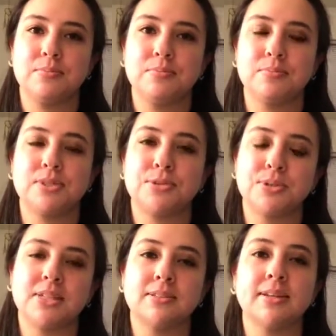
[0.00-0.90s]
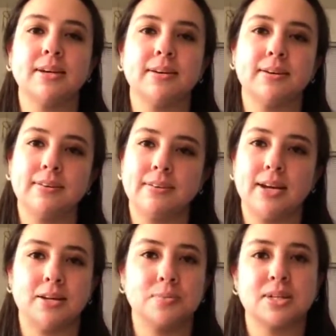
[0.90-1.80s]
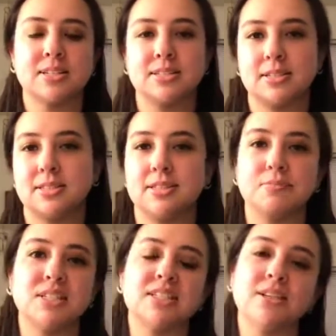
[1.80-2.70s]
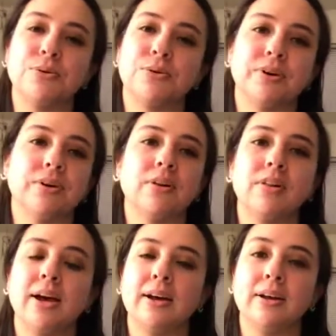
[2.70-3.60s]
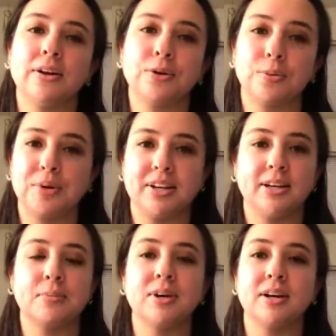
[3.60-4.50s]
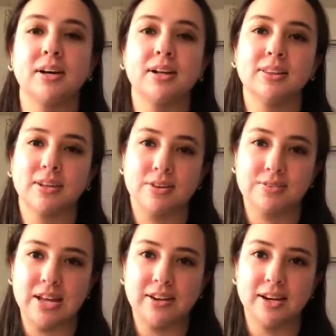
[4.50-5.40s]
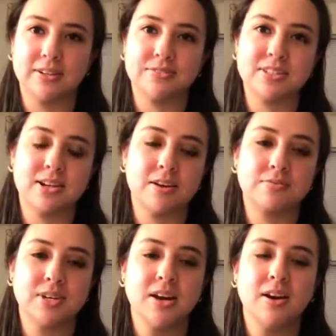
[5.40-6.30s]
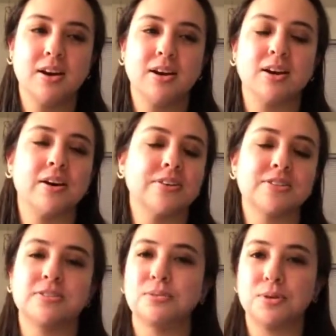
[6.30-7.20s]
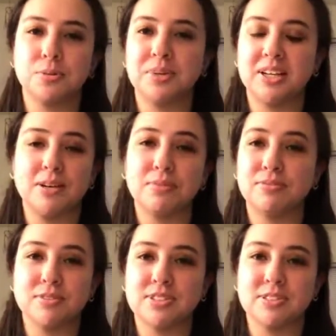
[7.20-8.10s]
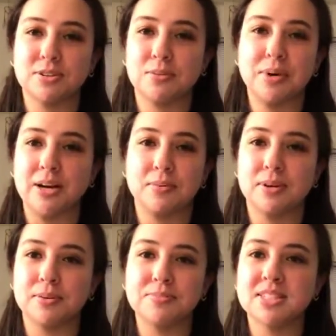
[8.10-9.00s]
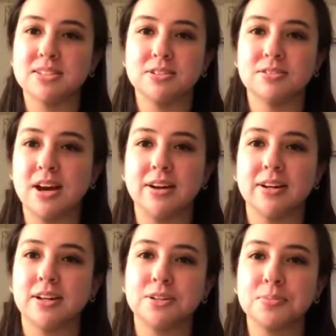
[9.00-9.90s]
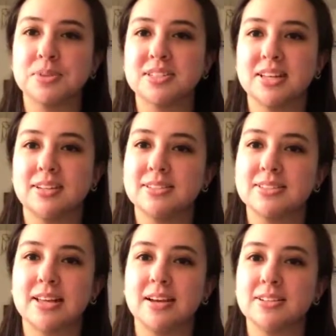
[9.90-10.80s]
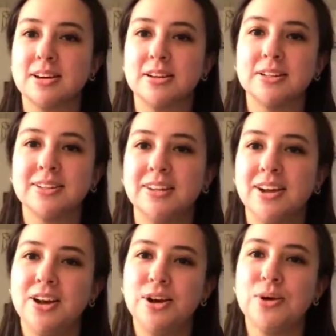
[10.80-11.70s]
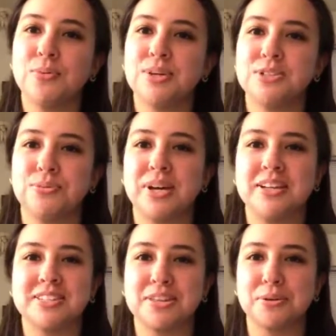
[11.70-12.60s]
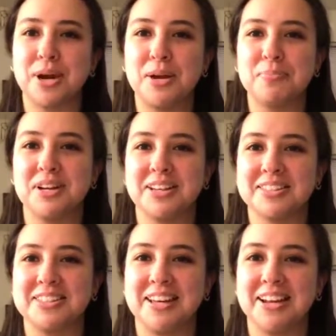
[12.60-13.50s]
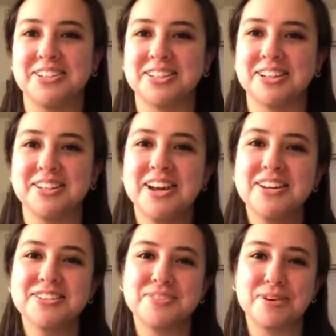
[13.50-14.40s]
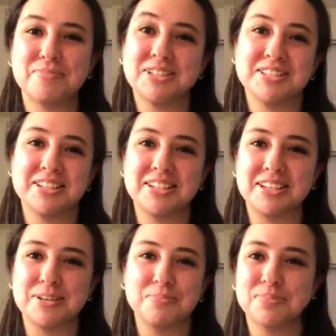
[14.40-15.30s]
between like cannabis and CBD oil and copaiba and all of that kind of stuff. Also, copaiba versus copaiba, I'm still not 100% set on which way is the right pronunciation, so I'm just going to keep